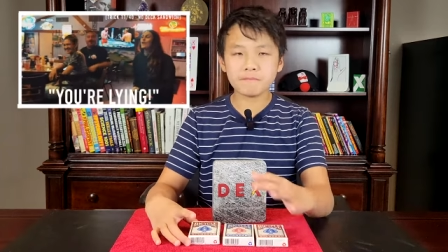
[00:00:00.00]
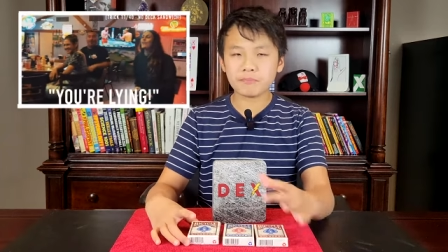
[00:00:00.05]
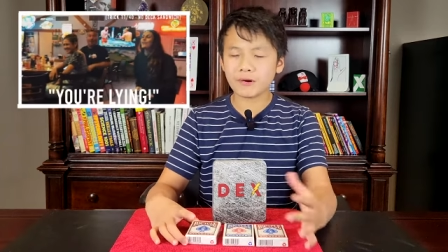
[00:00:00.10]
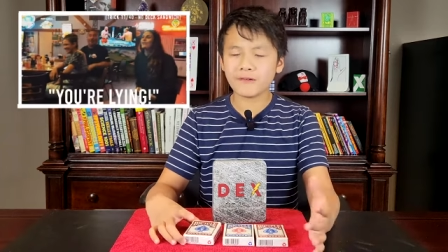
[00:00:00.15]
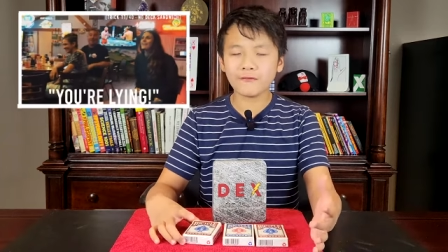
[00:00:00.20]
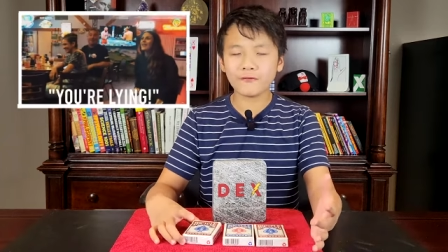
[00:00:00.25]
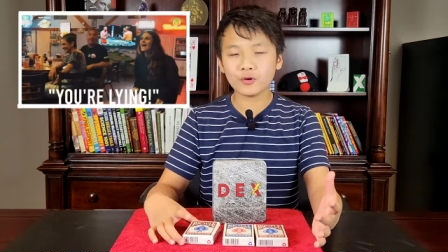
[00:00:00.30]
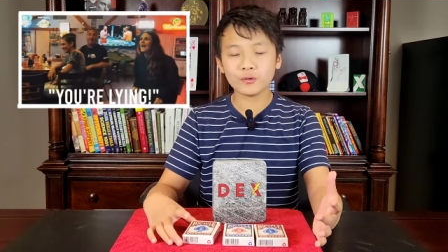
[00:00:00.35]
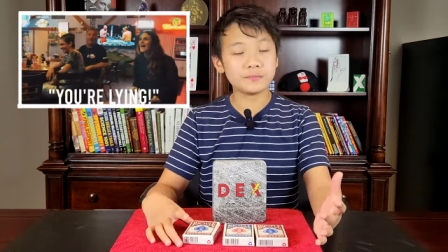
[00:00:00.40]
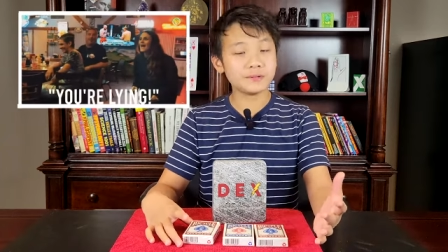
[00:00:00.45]

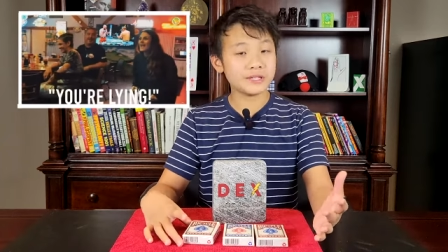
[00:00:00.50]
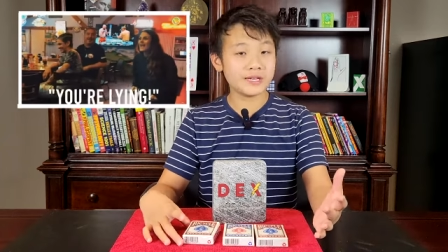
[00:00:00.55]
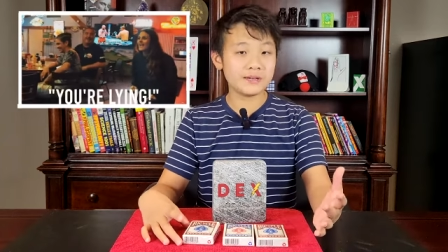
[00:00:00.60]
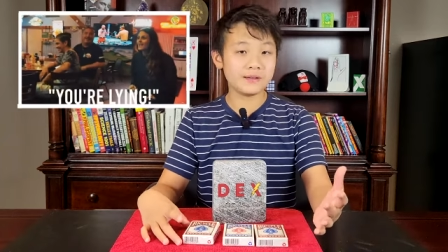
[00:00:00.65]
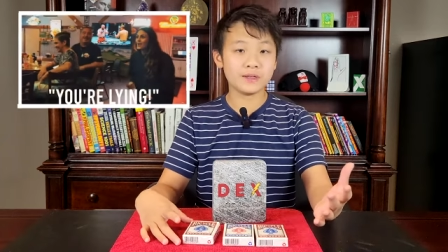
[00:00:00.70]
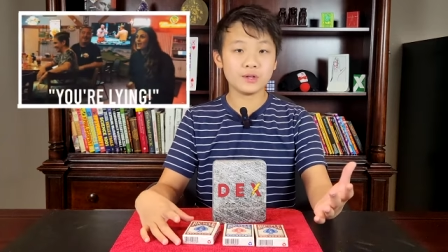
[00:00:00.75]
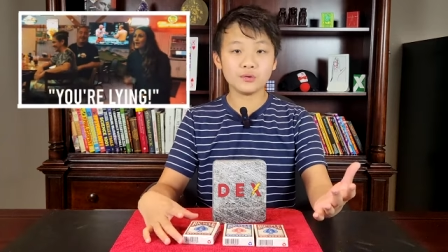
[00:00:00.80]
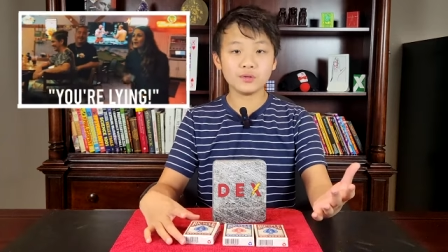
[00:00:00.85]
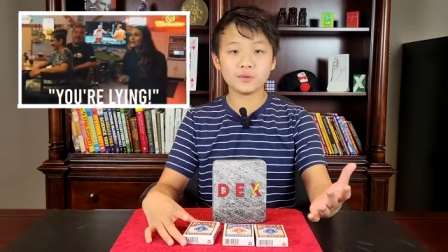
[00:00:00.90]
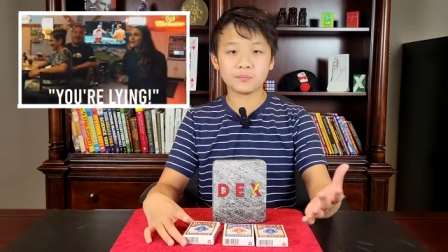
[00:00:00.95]

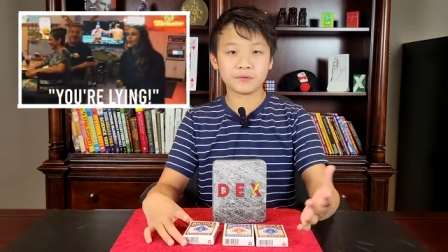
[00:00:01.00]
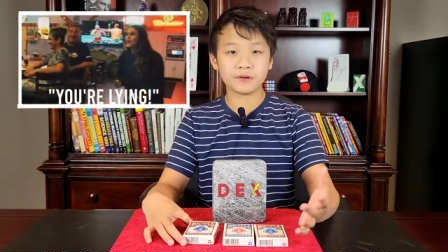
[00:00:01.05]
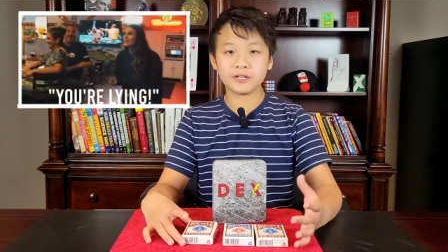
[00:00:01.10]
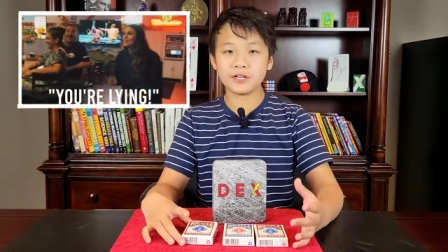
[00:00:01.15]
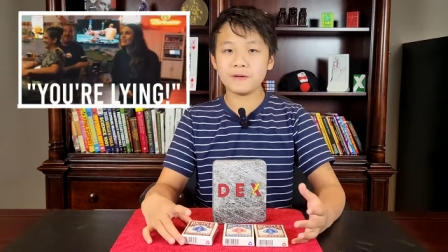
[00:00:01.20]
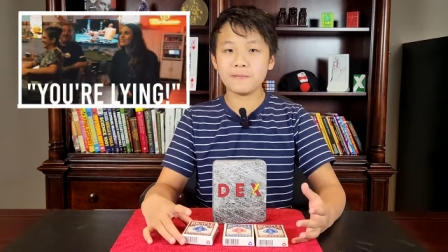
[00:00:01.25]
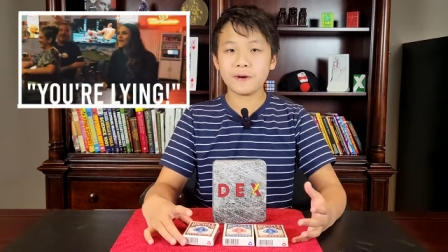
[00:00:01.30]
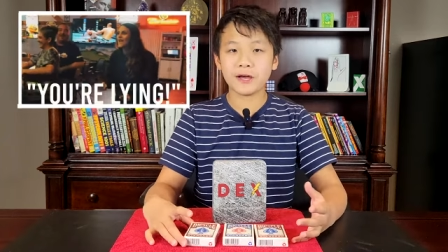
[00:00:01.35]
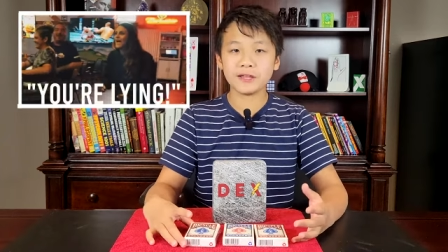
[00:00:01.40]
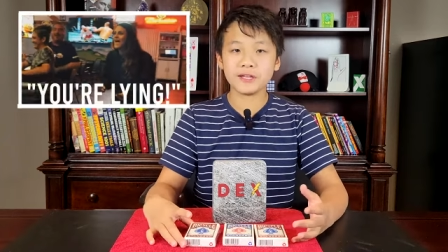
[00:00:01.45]
preferably those
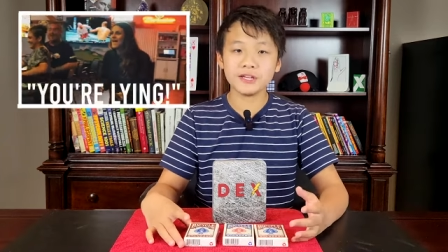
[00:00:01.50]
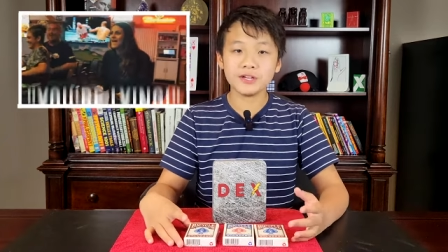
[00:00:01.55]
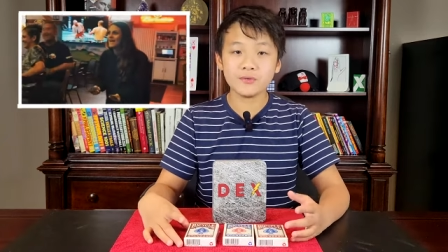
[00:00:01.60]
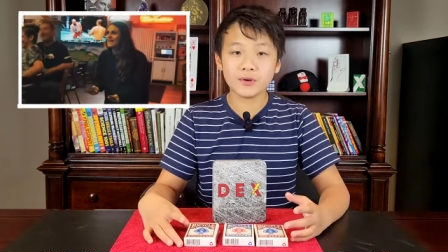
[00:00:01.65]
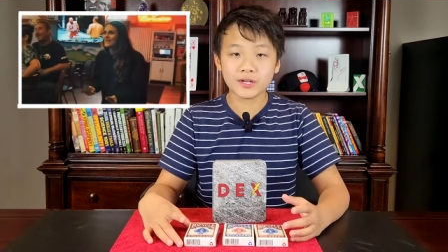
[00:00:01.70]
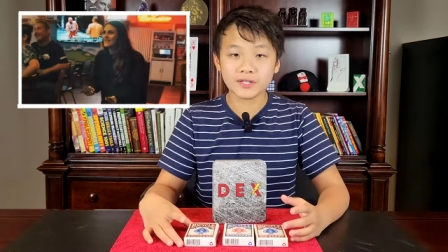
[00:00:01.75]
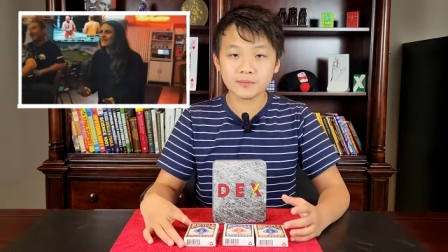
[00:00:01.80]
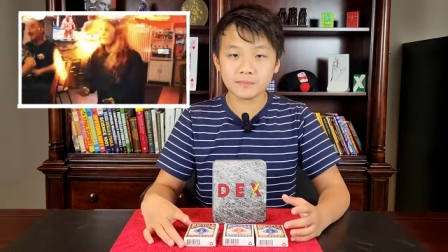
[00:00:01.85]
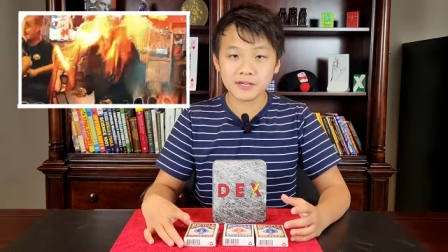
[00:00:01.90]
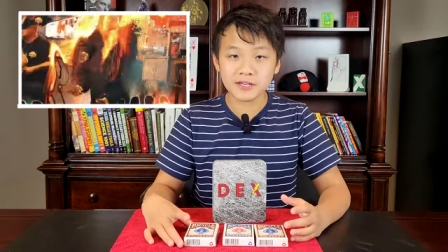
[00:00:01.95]
printed by the
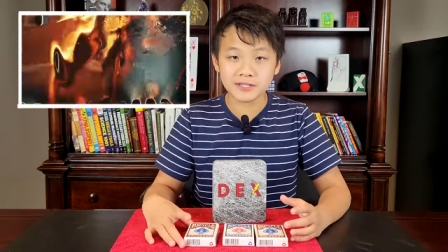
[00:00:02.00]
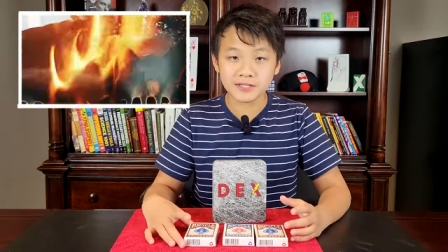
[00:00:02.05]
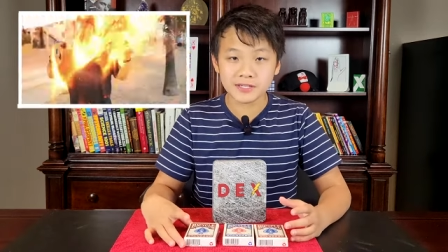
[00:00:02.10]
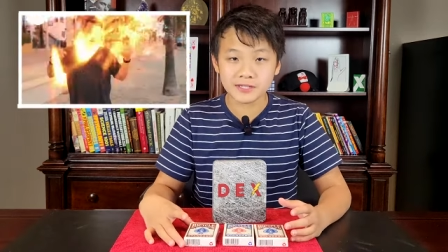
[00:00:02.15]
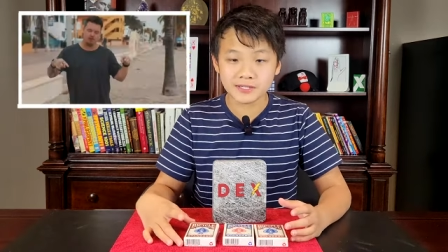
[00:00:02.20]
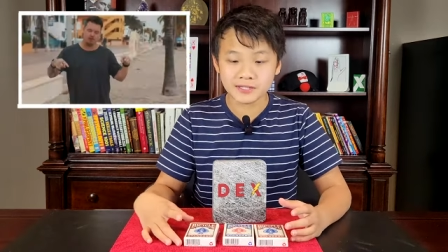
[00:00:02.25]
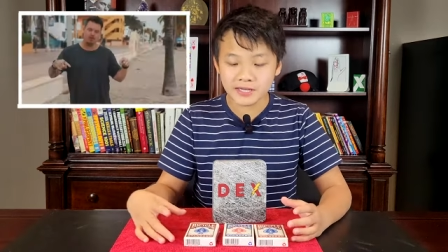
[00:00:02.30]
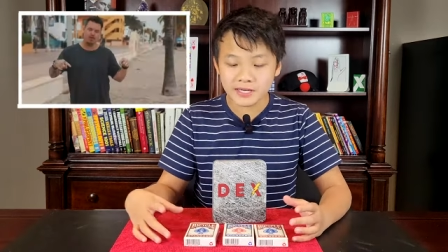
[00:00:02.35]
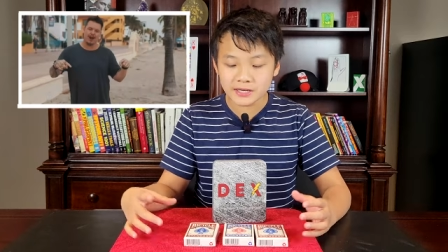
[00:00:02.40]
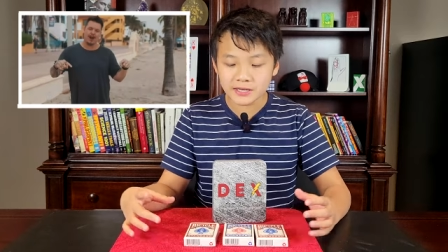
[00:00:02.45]

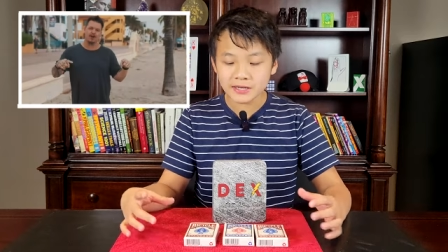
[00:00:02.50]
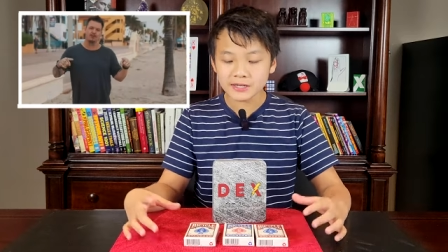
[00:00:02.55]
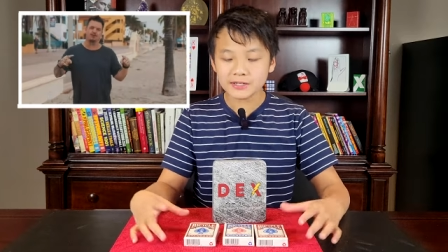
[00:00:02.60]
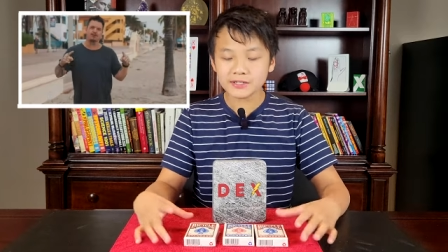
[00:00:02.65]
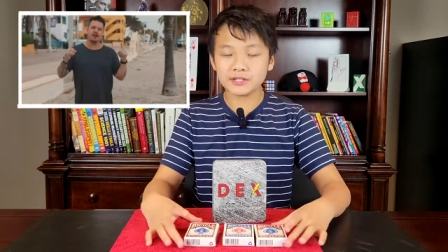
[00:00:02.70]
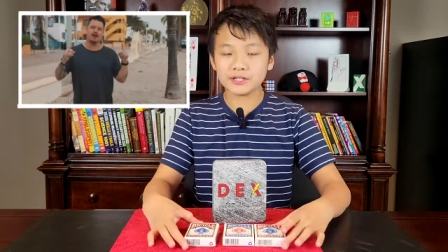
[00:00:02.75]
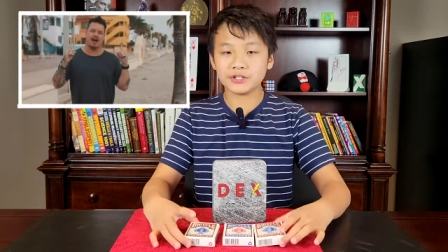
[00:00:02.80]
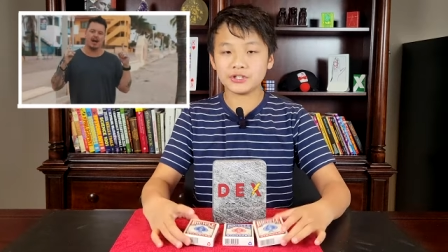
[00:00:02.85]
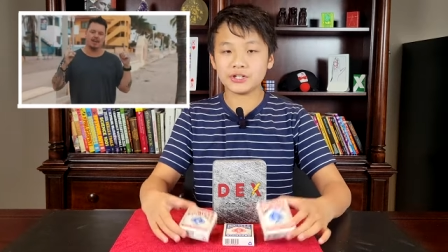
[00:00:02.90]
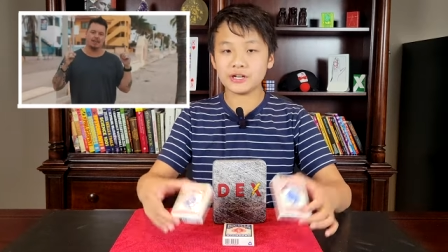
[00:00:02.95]
USPCC,
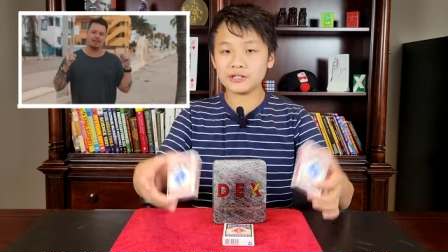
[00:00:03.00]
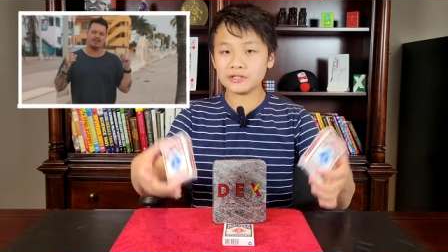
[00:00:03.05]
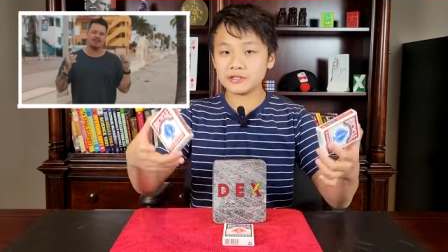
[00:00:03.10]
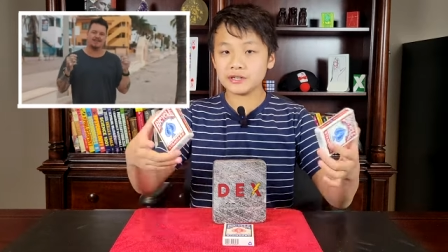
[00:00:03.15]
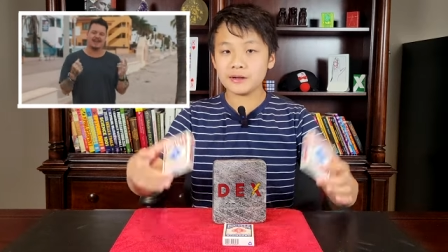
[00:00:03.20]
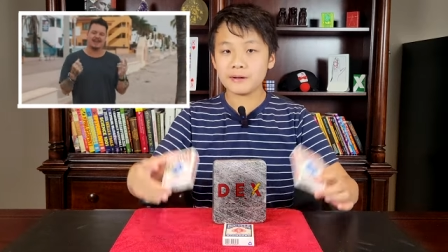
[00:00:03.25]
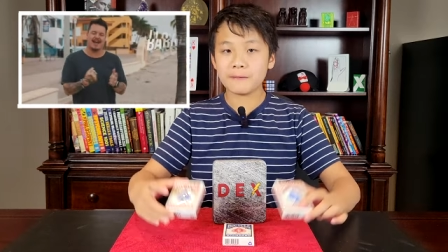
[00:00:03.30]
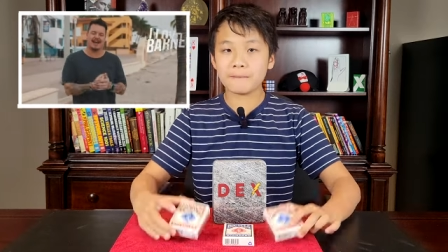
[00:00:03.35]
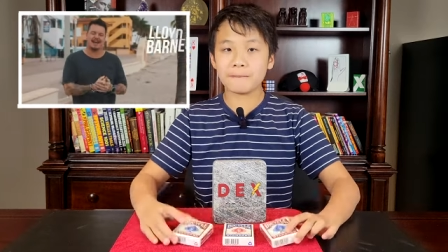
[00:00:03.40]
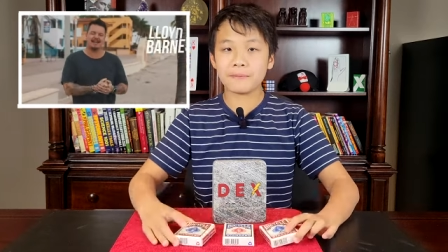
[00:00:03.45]
such
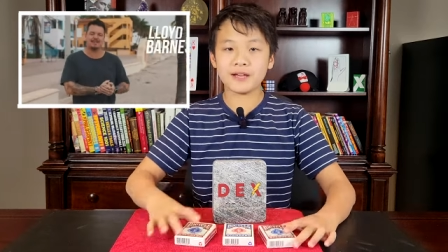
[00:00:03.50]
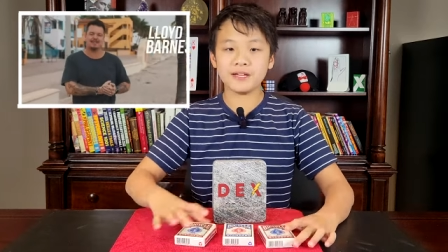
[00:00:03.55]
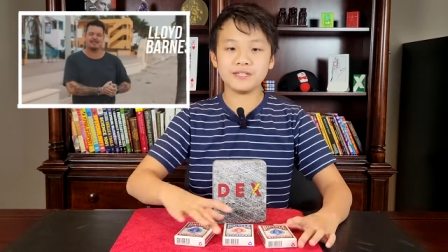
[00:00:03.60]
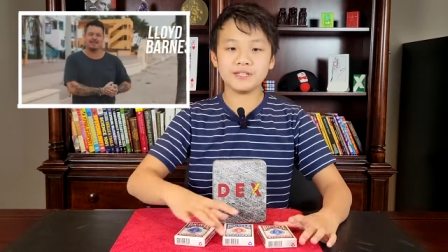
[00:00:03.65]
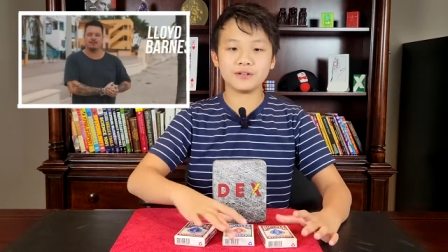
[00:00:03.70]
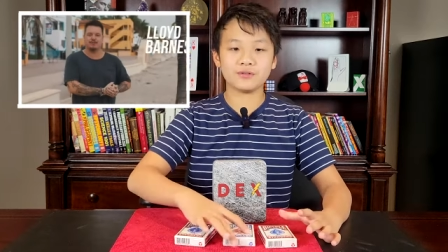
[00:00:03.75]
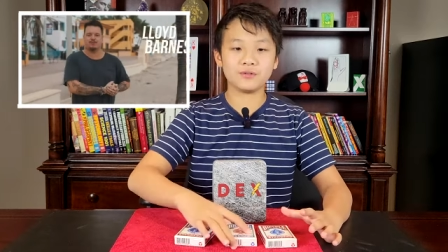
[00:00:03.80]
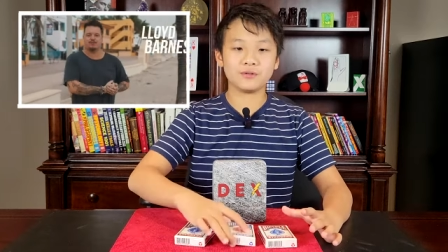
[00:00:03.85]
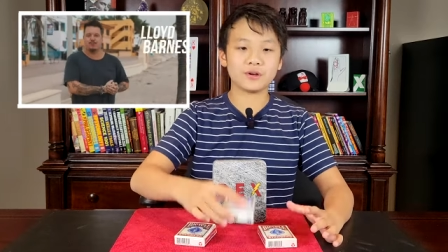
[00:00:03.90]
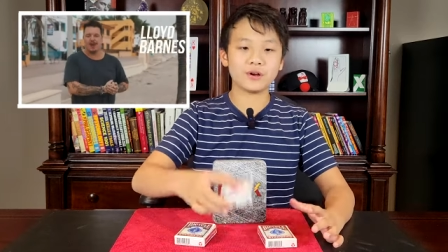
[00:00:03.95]
as
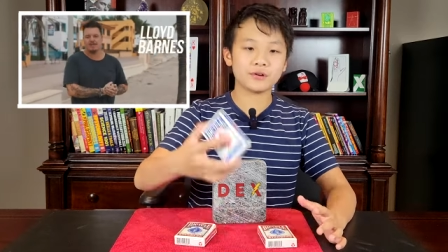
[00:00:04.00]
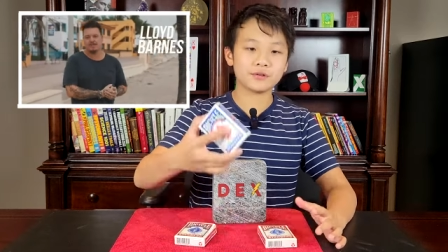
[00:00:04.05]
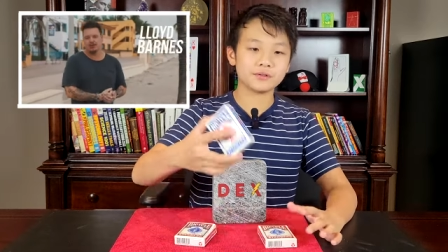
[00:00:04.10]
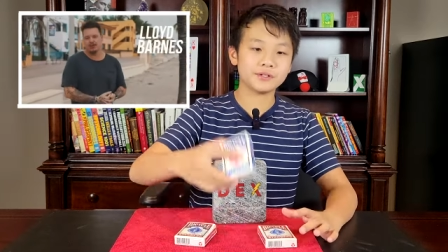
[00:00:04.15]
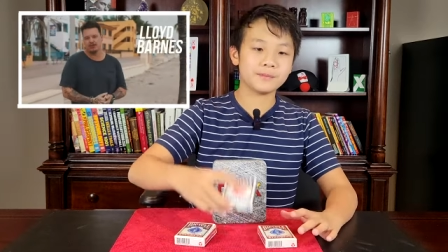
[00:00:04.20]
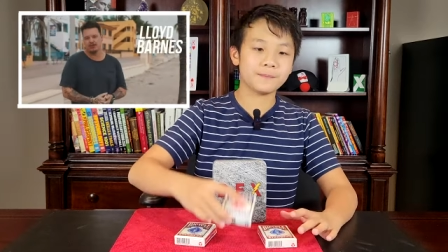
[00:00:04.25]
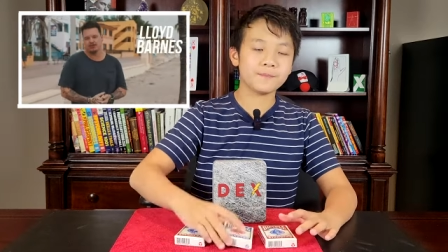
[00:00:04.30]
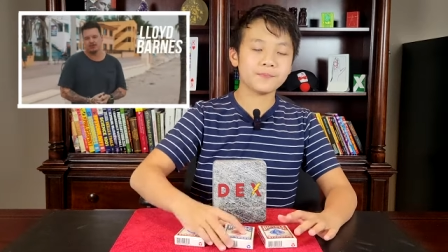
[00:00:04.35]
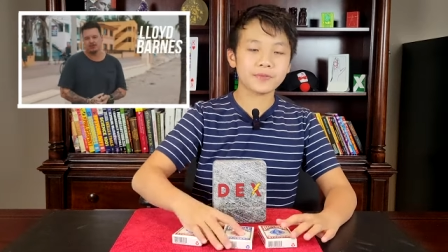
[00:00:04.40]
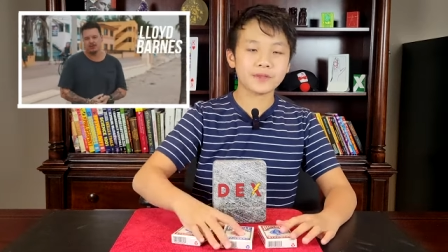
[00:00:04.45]
bicycle
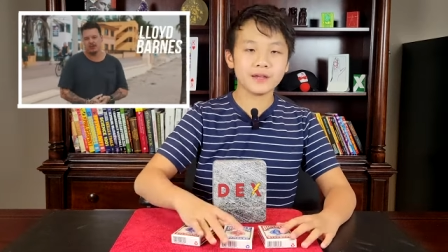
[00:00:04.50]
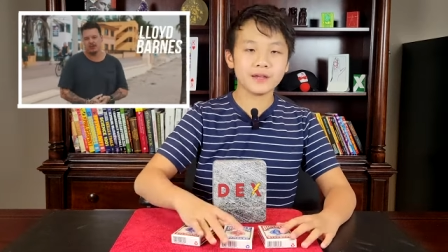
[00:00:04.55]
carts.